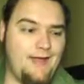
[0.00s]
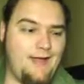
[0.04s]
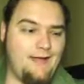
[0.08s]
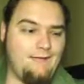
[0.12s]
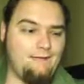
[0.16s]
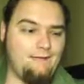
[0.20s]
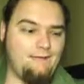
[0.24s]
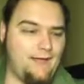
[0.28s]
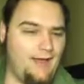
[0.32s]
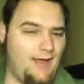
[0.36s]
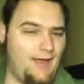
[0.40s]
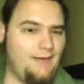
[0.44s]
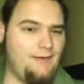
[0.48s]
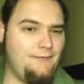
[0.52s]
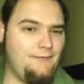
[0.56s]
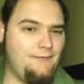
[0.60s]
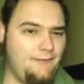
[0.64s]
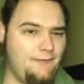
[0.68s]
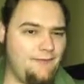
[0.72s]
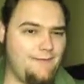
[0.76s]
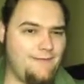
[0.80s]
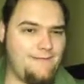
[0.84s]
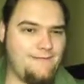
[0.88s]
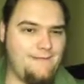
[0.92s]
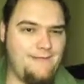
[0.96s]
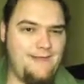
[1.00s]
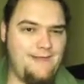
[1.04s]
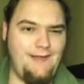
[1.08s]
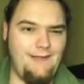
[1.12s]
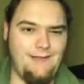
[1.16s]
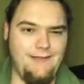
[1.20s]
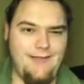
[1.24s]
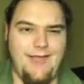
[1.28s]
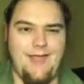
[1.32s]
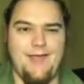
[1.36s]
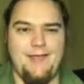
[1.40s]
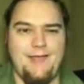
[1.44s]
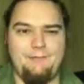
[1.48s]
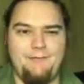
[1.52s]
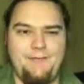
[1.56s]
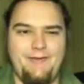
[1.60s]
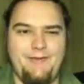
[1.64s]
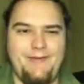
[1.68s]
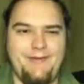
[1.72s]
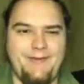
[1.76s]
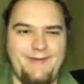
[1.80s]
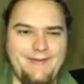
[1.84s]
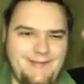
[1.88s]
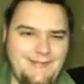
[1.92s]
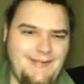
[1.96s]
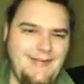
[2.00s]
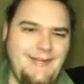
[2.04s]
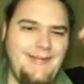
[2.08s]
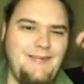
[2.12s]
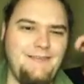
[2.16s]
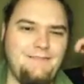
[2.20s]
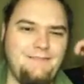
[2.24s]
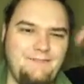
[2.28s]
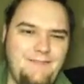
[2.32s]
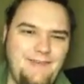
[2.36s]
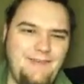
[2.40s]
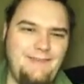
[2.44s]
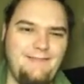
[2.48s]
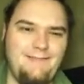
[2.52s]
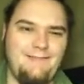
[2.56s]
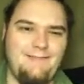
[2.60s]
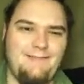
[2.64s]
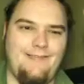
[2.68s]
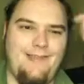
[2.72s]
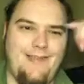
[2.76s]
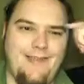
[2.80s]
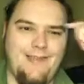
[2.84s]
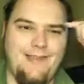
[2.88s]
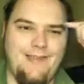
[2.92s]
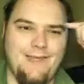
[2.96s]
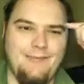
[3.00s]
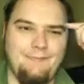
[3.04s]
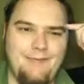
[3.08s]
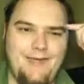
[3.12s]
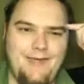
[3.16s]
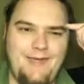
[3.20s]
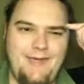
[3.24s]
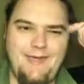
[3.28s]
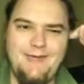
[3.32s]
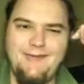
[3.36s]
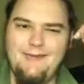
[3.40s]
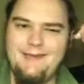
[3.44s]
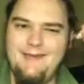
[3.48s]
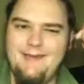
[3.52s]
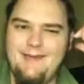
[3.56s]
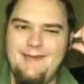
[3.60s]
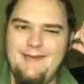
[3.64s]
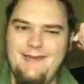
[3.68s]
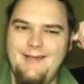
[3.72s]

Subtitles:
I don't want to say that, but it kind of feels like it, man.